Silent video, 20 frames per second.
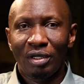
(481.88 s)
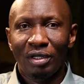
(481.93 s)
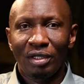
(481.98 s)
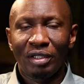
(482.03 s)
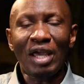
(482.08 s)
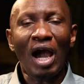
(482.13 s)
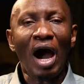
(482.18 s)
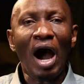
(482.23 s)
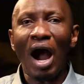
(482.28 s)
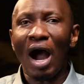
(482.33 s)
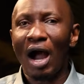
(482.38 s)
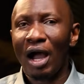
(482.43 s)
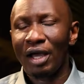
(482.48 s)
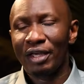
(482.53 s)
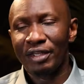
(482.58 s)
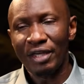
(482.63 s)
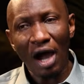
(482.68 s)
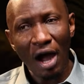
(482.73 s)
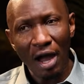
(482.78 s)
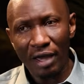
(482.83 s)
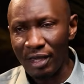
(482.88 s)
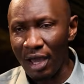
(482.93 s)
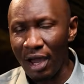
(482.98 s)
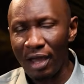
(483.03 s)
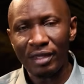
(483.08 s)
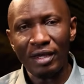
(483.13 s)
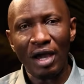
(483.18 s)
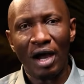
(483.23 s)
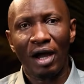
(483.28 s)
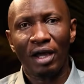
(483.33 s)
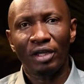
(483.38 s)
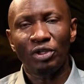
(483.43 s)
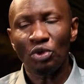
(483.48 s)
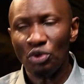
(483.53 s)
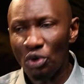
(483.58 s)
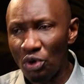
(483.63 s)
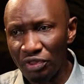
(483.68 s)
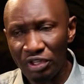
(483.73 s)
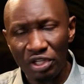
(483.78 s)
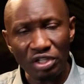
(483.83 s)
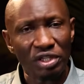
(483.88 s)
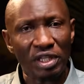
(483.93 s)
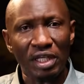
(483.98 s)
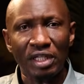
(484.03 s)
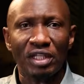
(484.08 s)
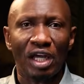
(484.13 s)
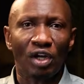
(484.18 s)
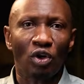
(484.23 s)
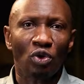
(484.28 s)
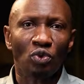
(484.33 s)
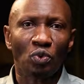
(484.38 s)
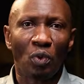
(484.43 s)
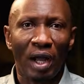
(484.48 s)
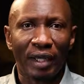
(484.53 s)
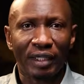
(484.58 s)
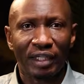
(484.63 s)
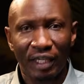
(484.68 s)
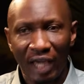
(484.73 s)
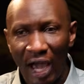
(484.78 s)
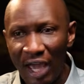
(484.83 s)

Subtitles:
Yeah. These things are not working.